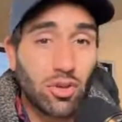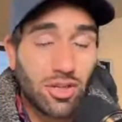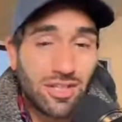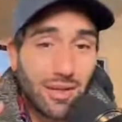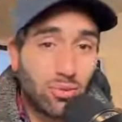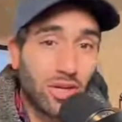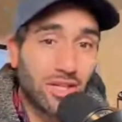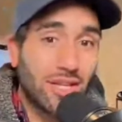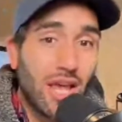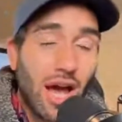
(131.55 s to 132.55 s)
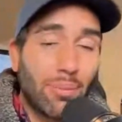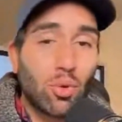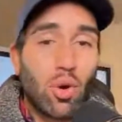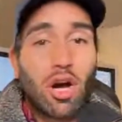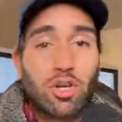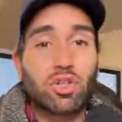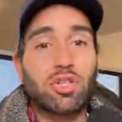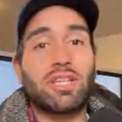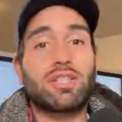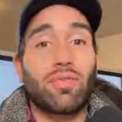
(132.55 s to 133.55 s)
You can skip trace up to
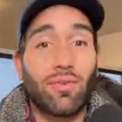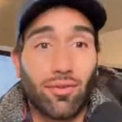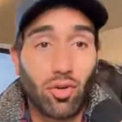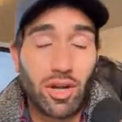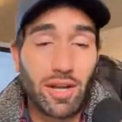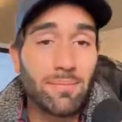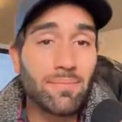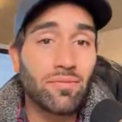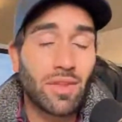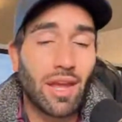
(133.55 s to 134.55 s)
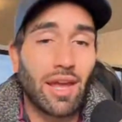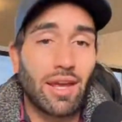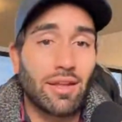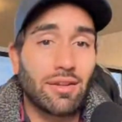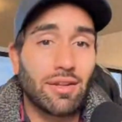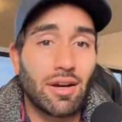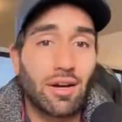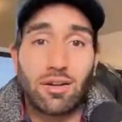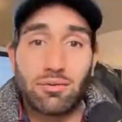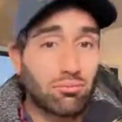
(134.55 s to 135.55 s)
100 leads for free and
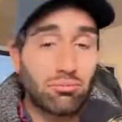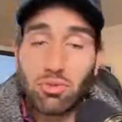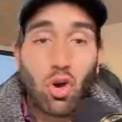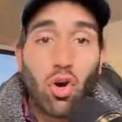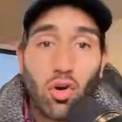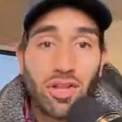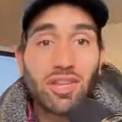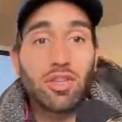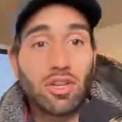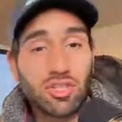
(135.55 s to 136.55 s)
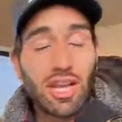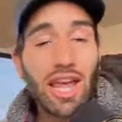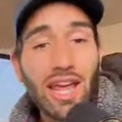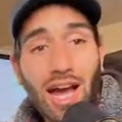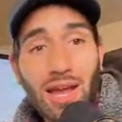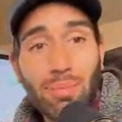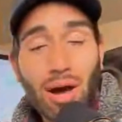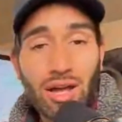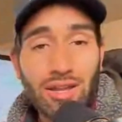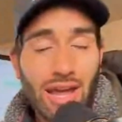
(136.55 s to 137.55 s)
call. And there's an AI
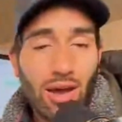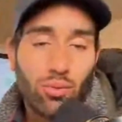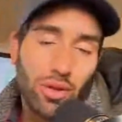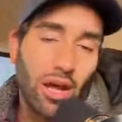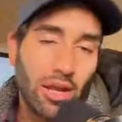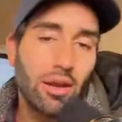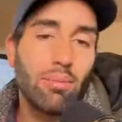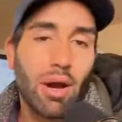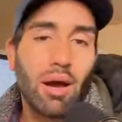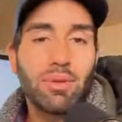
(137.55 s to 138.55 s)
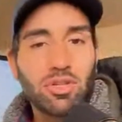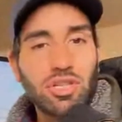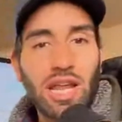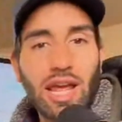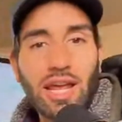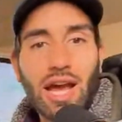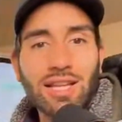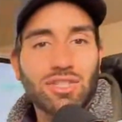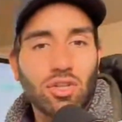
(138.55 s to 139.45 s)
bot now, not AI bot, but there's an AI.